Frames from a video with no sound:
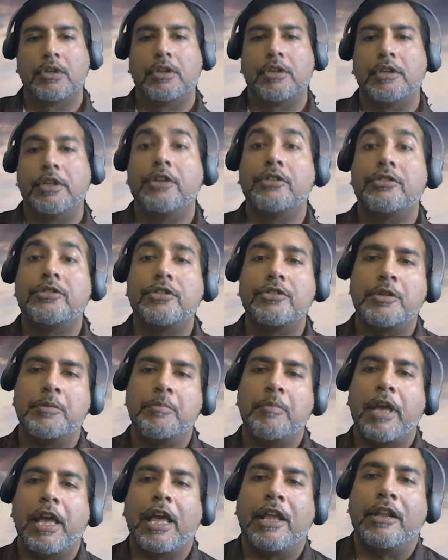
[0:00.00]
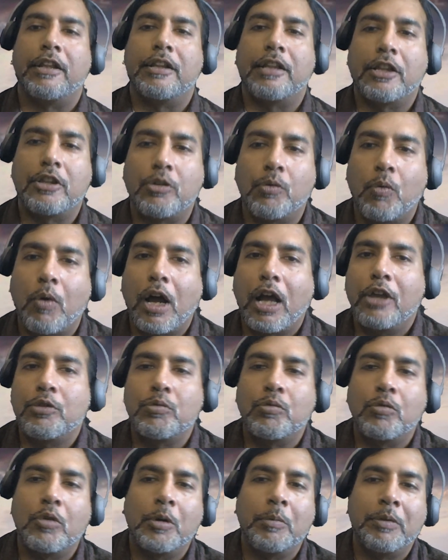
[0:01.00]
This is the man that the wise
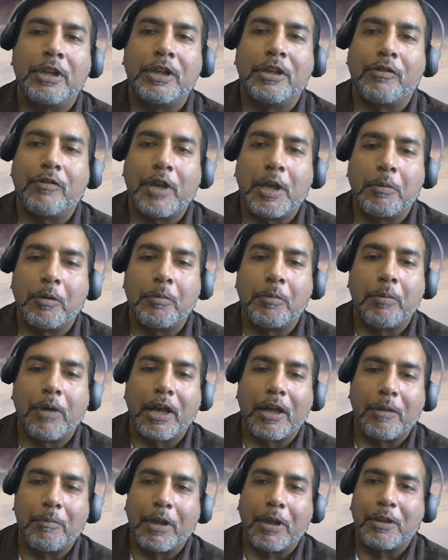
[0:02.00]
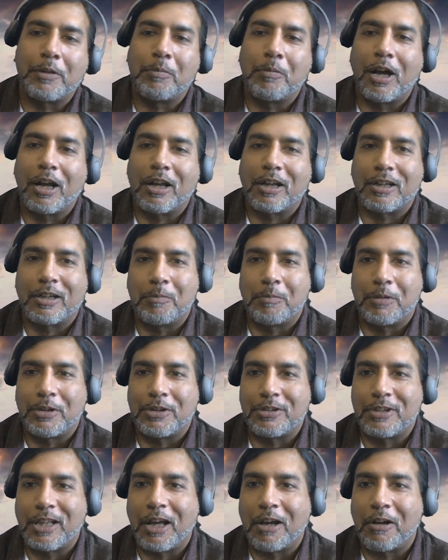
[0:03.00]
woman of Abel Beth Maachah
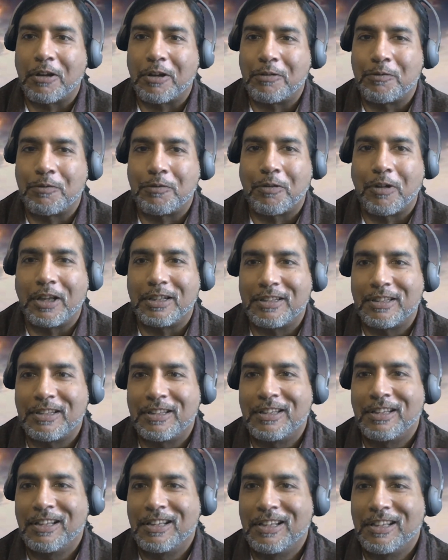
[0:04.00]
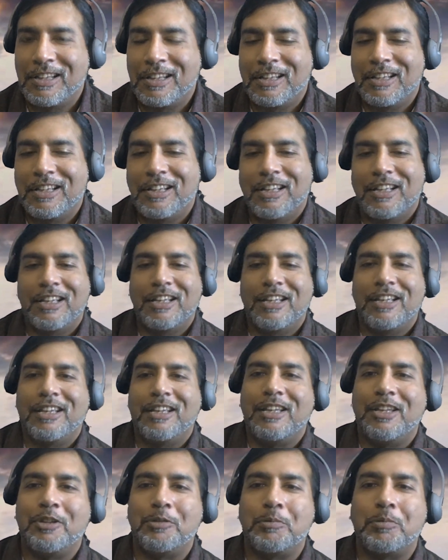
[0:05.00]
must now confront.
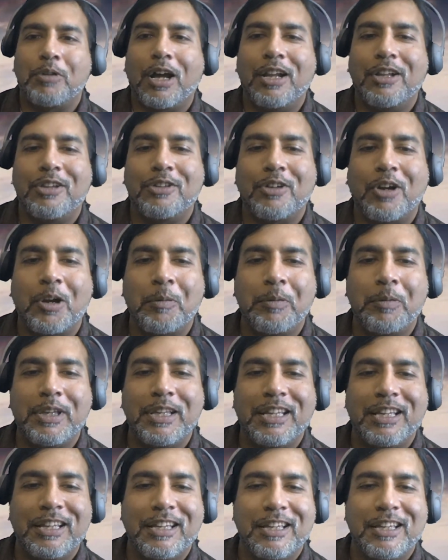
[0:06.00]
He's brought his army.